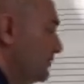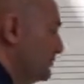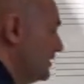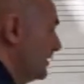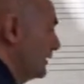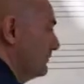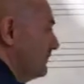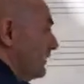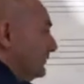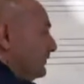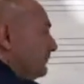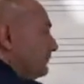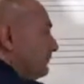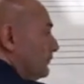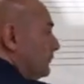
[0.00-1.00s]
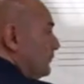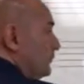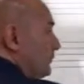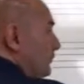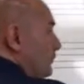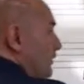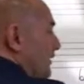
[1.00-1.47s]
just talk about
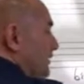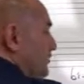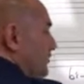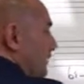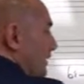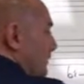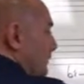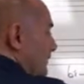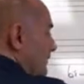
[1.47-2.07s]
one sharp.